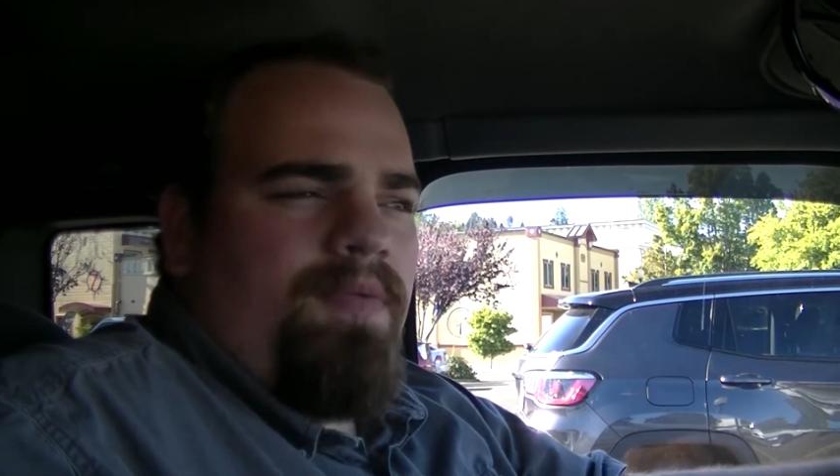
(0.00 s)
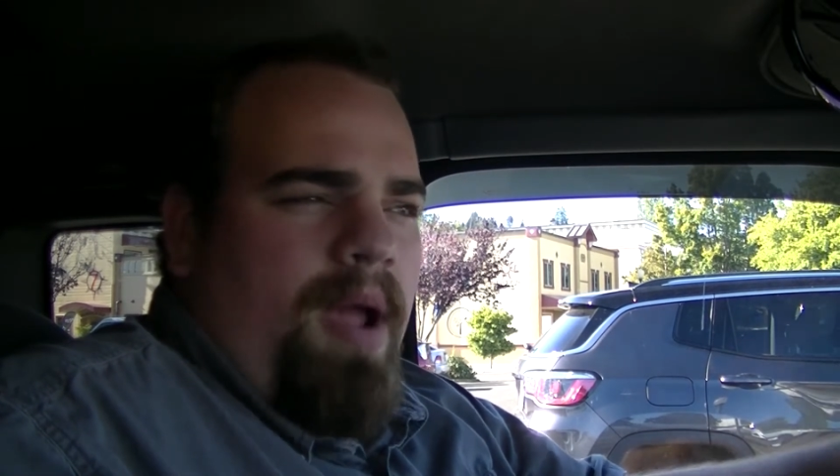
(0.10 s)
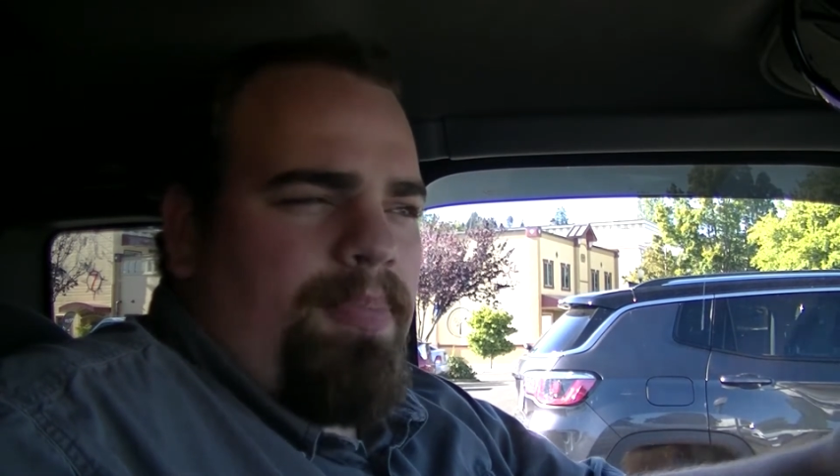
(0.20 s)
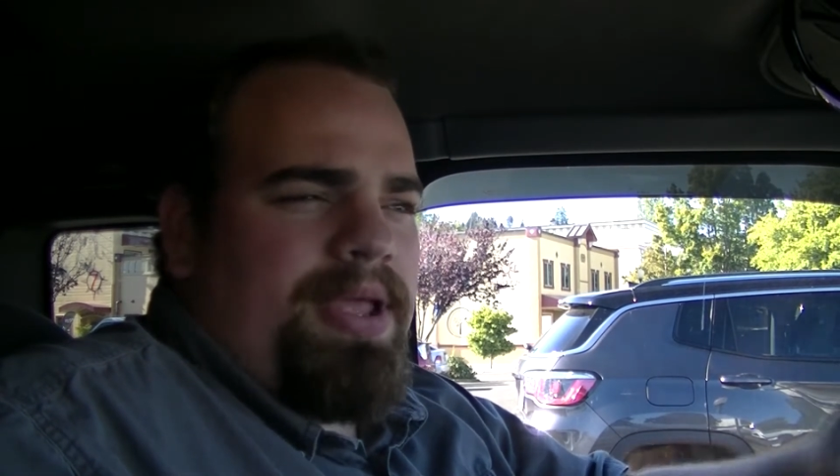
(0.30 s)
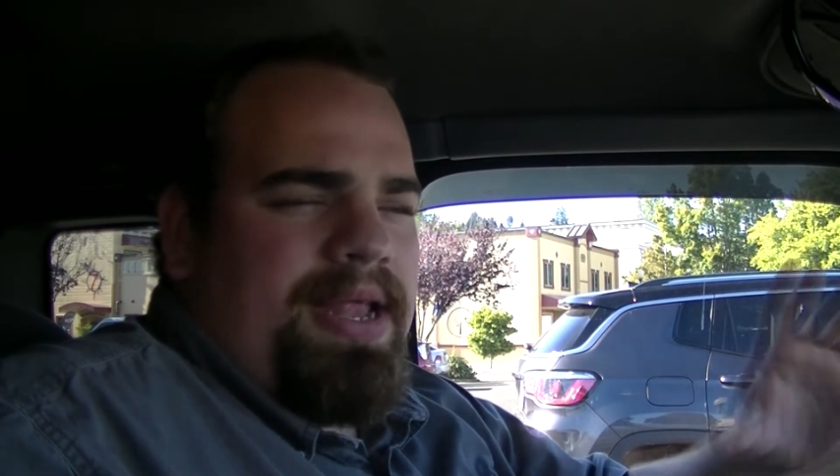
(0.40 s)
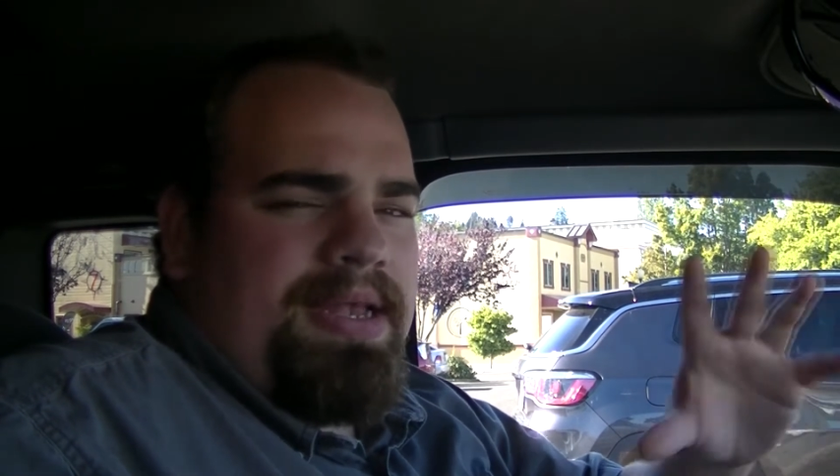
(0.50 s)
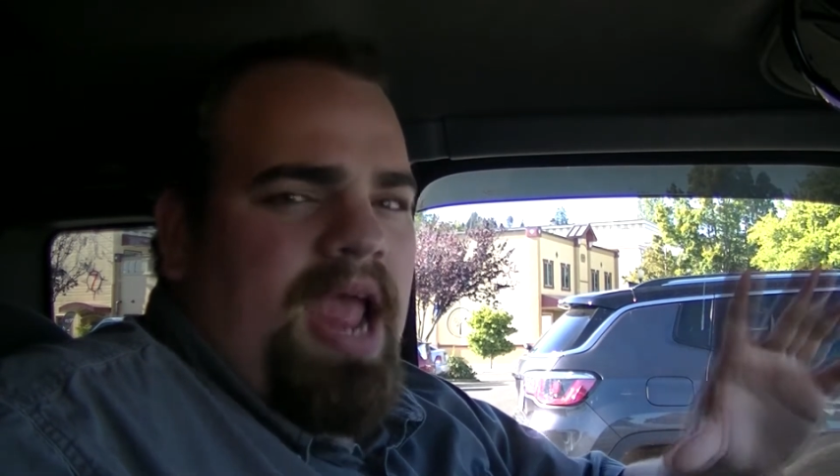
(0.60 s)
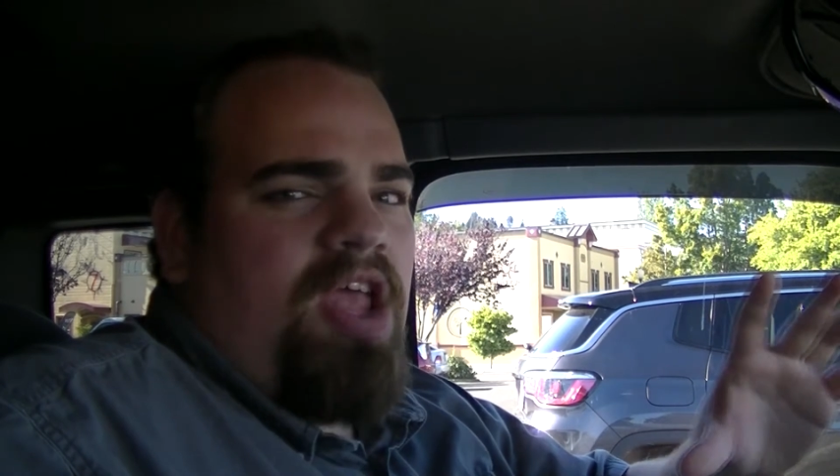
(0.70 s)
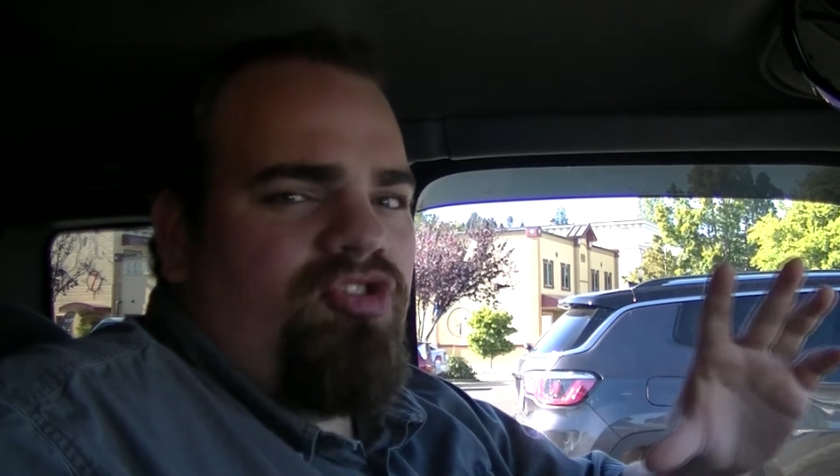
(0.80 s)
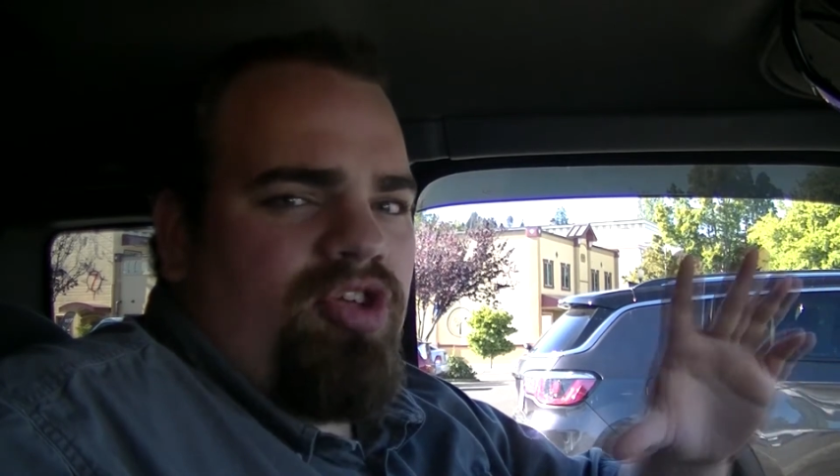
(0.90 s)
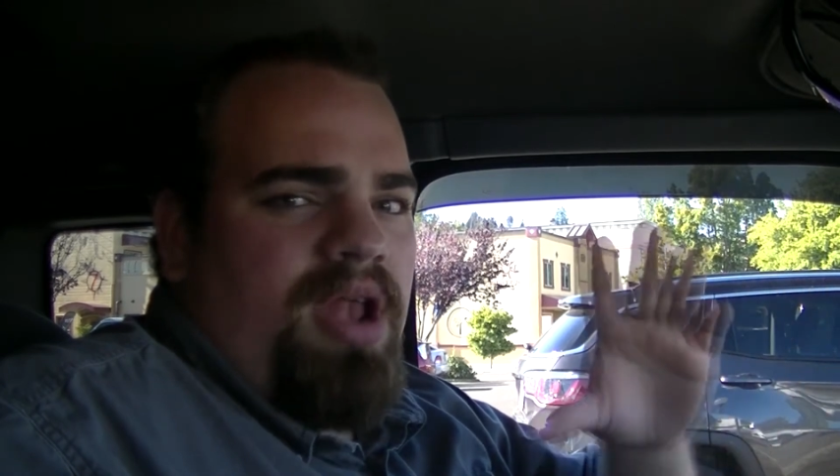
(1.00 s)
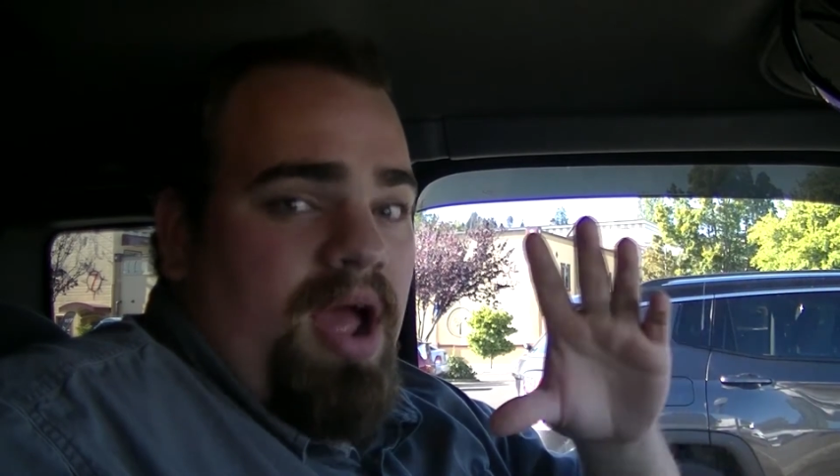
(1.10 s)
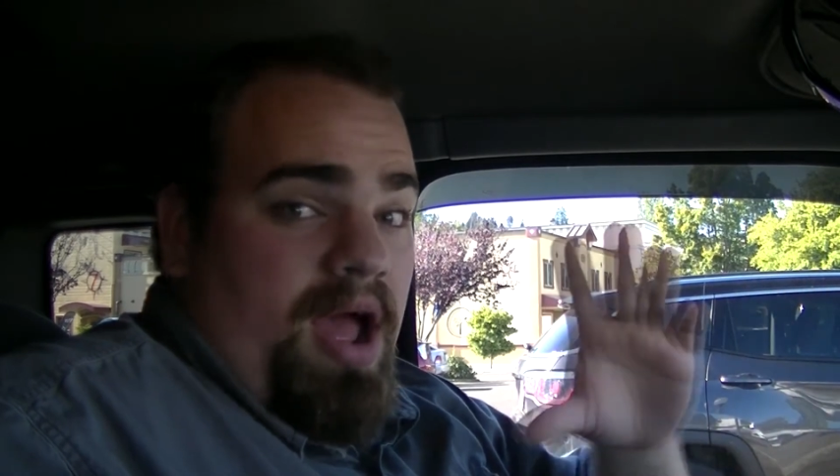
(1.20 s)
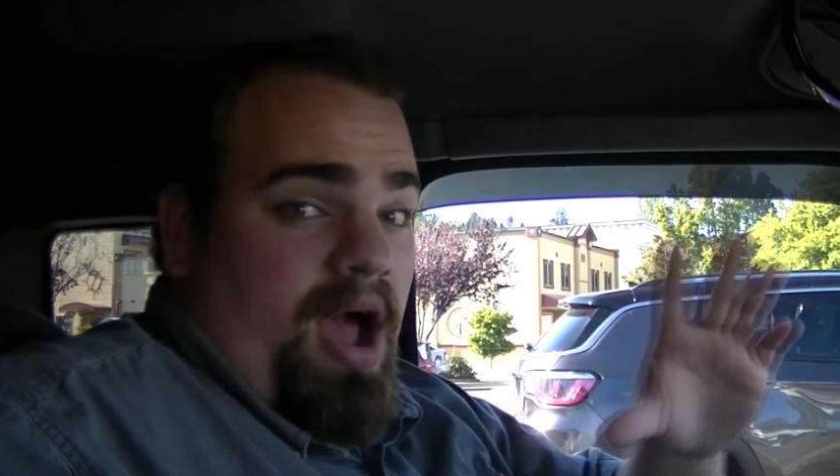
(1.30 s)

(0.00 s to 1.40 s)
representation